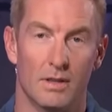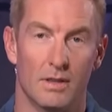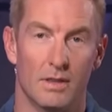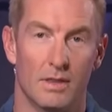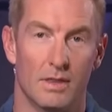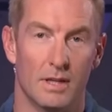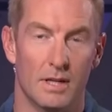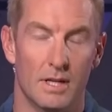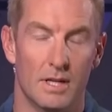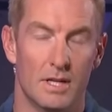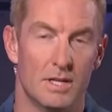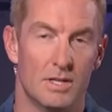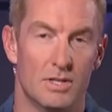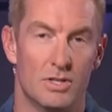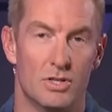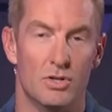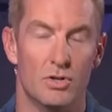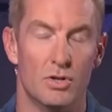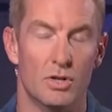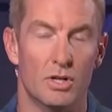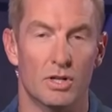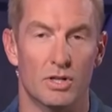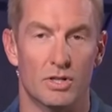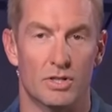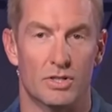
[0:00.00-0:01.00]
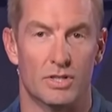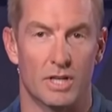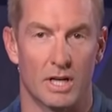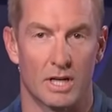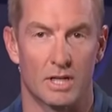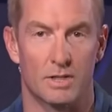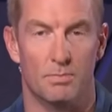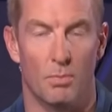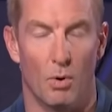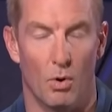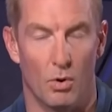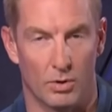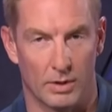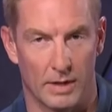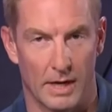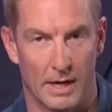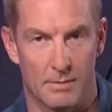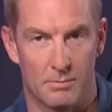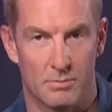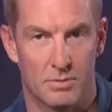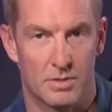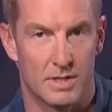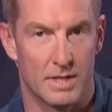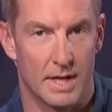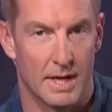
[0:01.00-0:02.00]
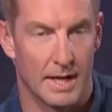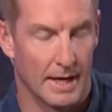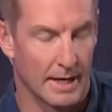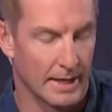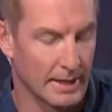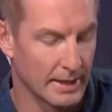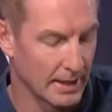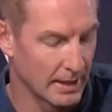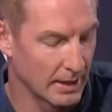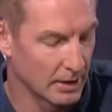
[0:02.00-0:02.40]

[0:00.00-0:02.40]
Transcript: these New Year's Six bowl games today,